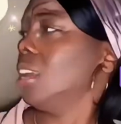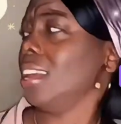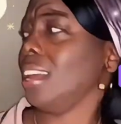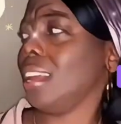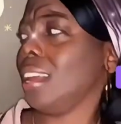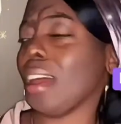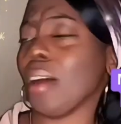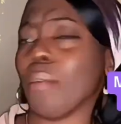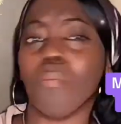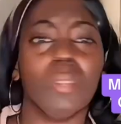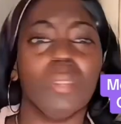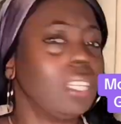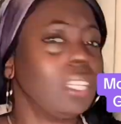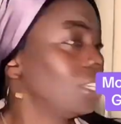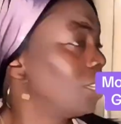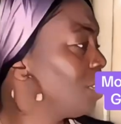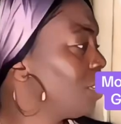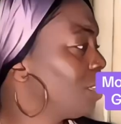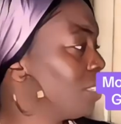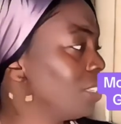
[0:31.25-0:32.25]
And I'm
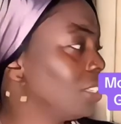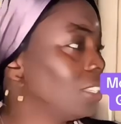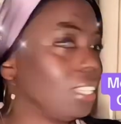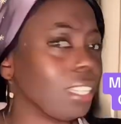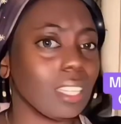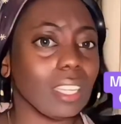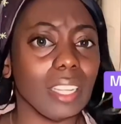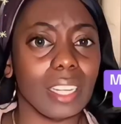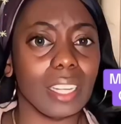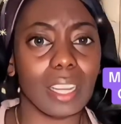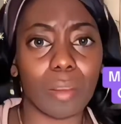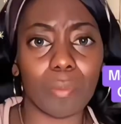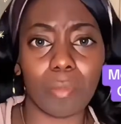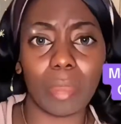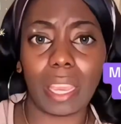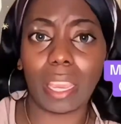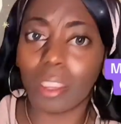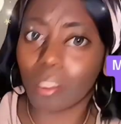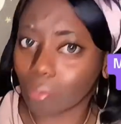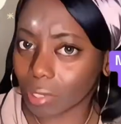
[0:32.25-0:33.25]
looking and I'm
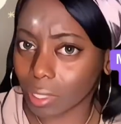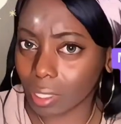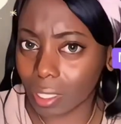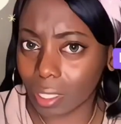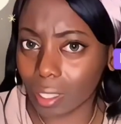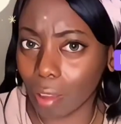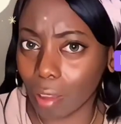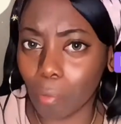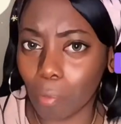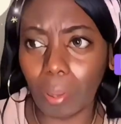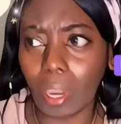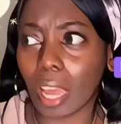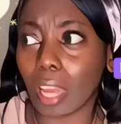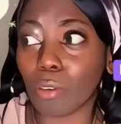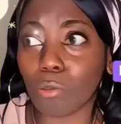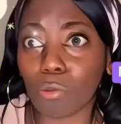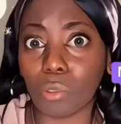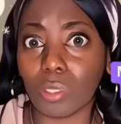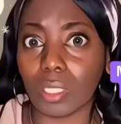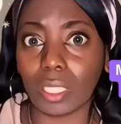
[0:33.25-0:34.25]
hearing stuff, but I
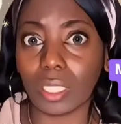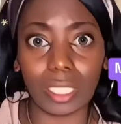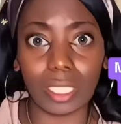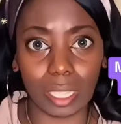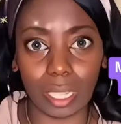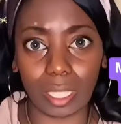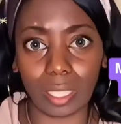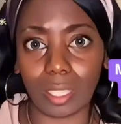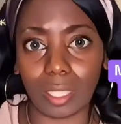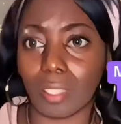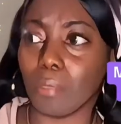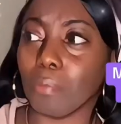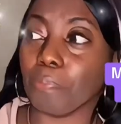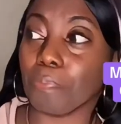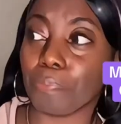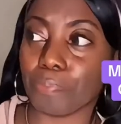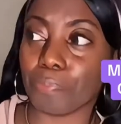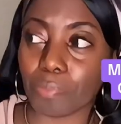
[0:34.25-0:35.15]
don't see nothing.